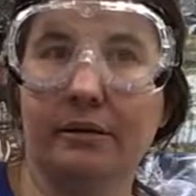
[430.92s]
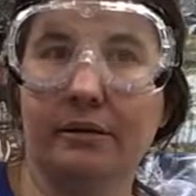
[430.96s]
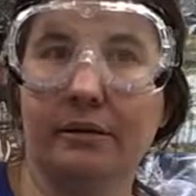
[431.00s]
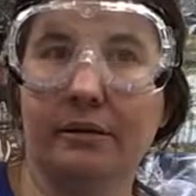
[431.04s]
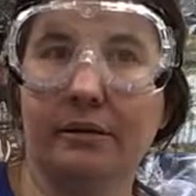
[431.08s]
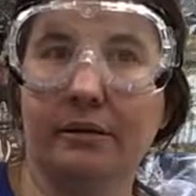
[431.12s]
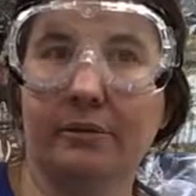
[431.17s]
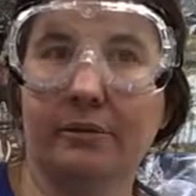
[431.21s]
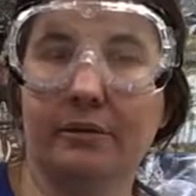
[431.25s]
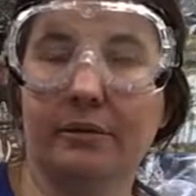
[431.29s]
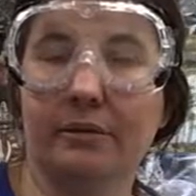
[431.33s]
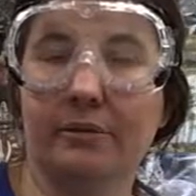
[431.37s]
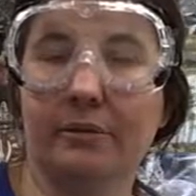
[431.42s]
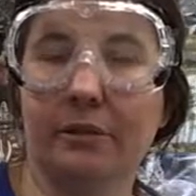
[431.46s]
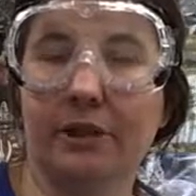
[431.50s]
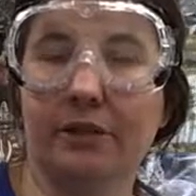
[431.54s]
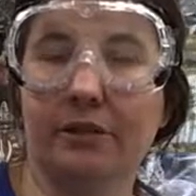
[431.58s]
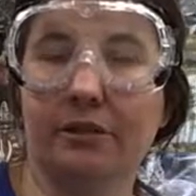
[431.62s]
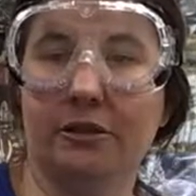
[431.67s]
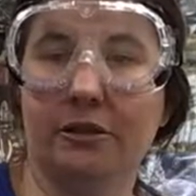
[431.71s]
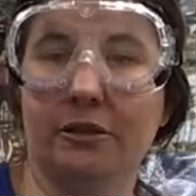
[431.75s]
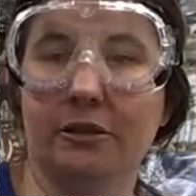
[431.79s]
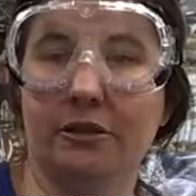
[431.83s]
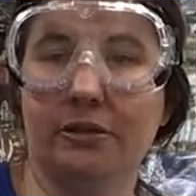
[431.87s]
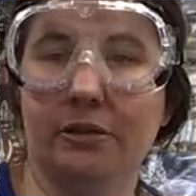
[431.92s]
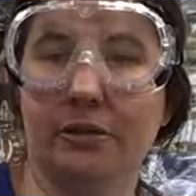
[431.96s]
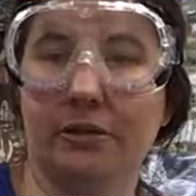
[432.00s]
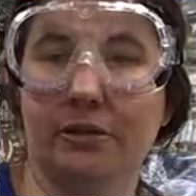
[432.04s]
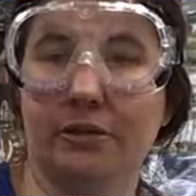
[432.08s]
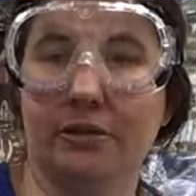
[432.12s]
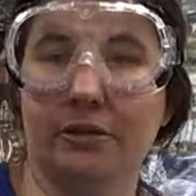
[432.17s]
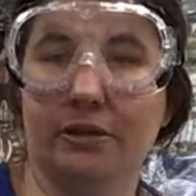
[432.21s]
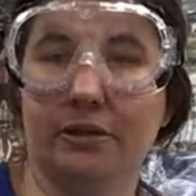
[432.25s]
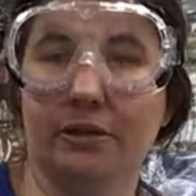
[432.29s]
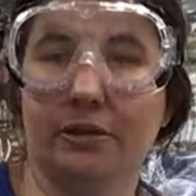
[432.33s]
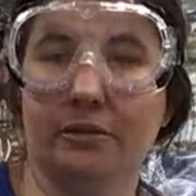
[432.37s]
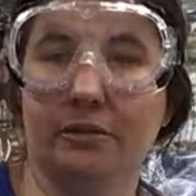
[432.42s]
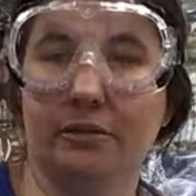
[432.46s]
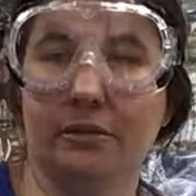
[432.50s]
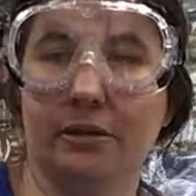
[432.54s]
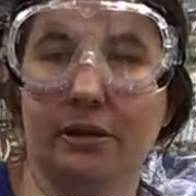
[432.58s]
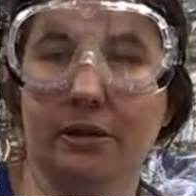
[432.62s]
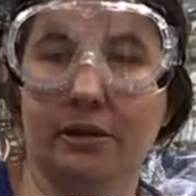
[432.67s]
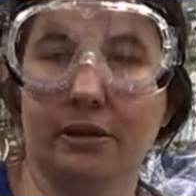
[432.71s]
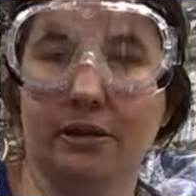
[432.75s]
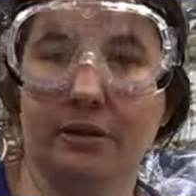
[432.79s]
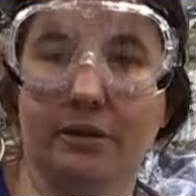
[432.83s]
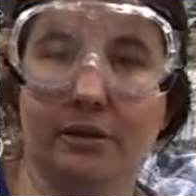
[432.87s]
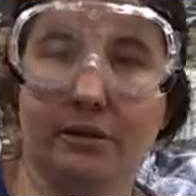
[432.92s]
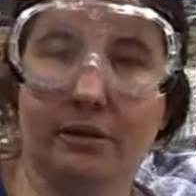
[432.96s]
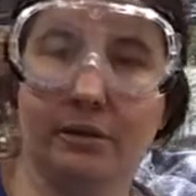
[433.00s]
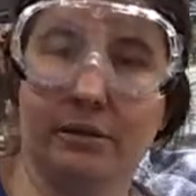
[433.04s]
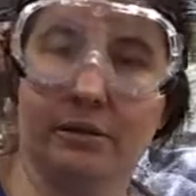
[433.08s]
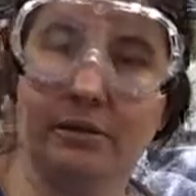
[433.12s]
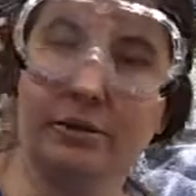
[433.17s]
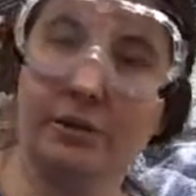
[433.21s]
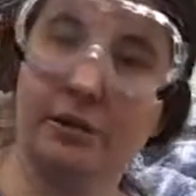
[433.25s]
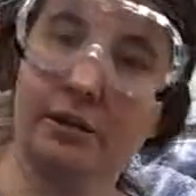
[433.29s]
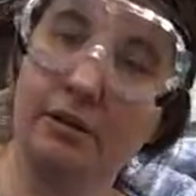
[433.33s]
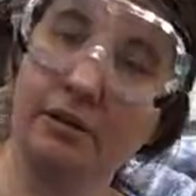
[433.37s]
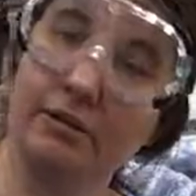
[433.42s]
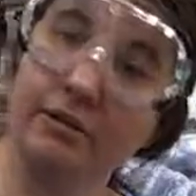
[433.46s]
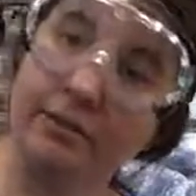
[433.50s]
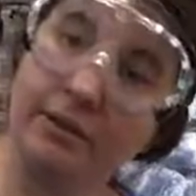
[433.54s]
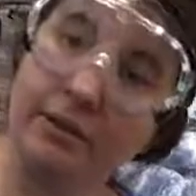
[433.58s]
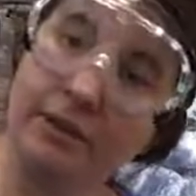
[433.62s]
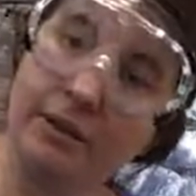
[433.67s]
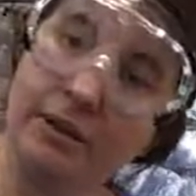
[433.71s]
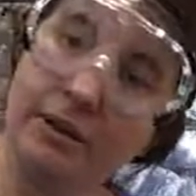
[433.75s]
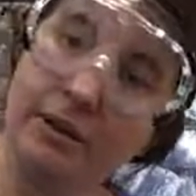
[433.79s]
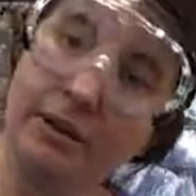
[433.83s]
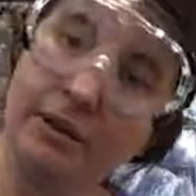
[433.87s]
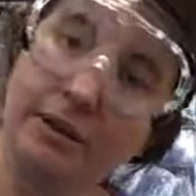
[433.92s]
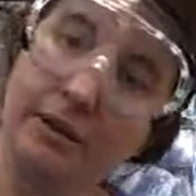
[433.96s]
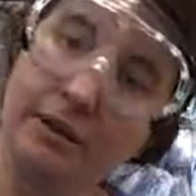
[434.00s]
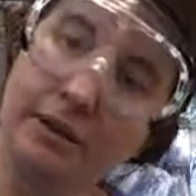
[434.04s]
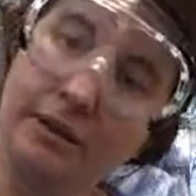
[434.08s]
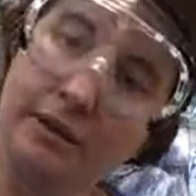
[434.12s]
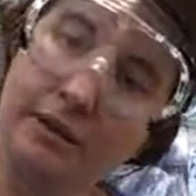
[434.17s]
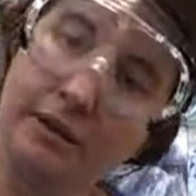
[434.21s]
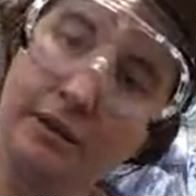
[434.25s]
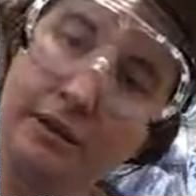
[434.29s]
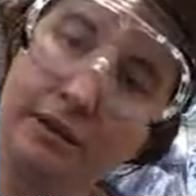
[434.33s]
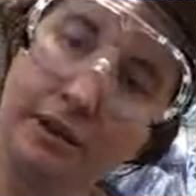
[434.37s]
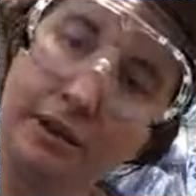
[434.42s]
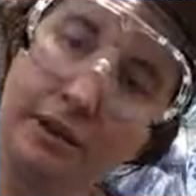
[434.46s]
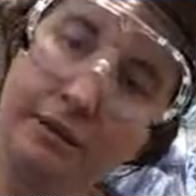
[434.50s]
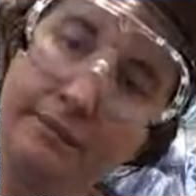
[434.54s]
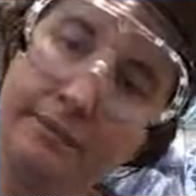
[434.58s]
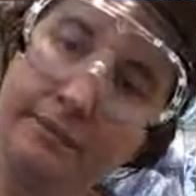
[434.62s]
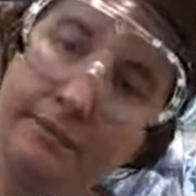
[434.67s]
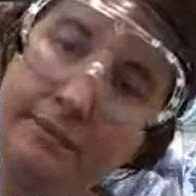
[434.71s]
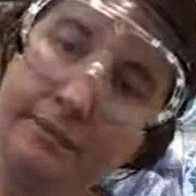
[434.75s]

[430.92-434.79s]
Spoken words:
You always want to make sure you use tongs to hold this so you don't hurt yourself. Okay.